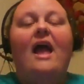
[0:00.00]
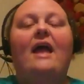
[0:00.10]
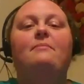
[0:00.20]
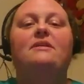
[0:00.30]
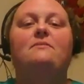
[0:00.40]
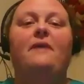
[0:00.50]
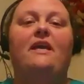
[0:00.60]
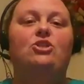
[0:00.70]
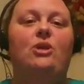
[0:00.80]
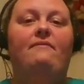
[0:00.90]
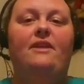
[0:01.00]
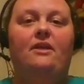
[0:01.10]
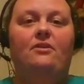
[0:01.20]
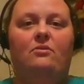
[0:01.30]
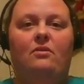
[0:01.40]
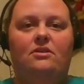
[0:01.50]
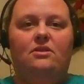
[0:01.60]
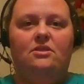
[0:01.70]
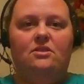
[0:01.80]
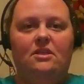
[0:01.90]
And Miss Mia, do you have any other
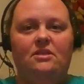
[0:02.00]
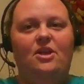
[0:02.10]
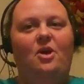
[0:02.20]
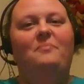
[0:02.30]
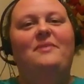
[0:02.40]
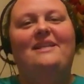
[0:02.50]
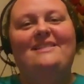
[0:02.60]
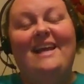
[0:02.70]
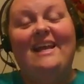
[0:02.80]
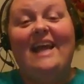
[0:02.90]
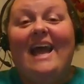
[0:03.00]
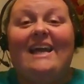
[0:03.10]
question? Nope, that's it.